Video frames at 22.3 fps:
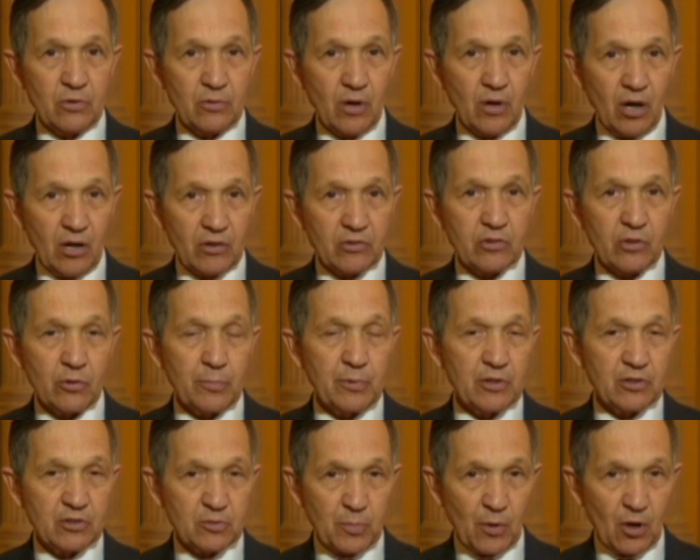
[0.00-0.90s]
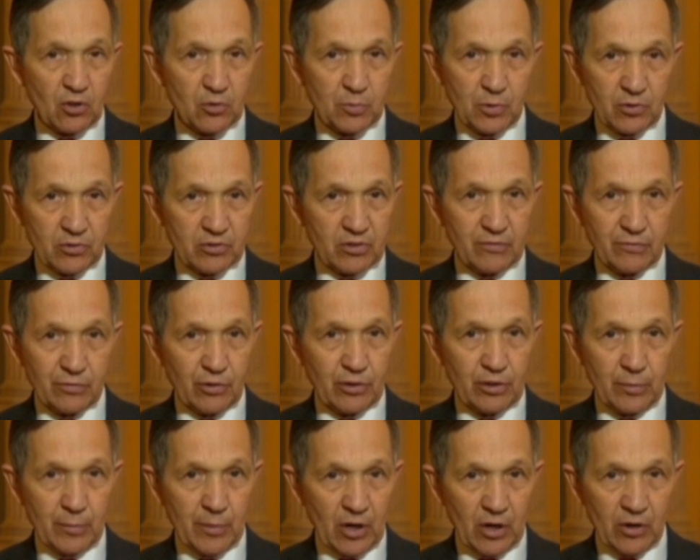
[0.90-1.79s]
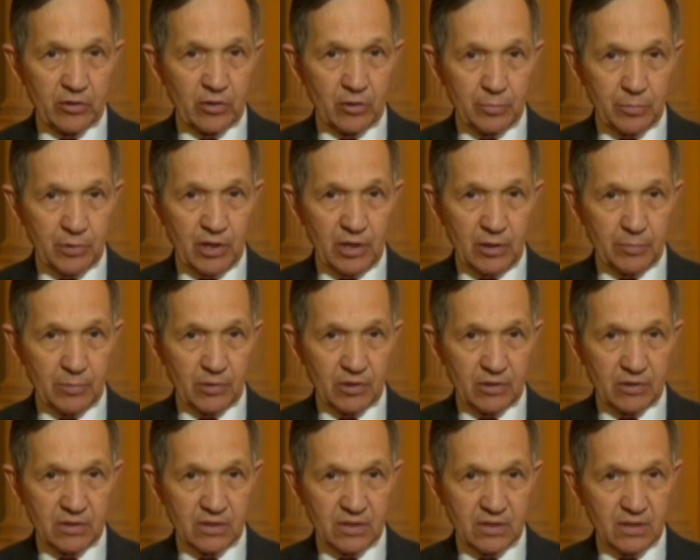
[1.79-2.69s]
also be a spokesperson for the American people.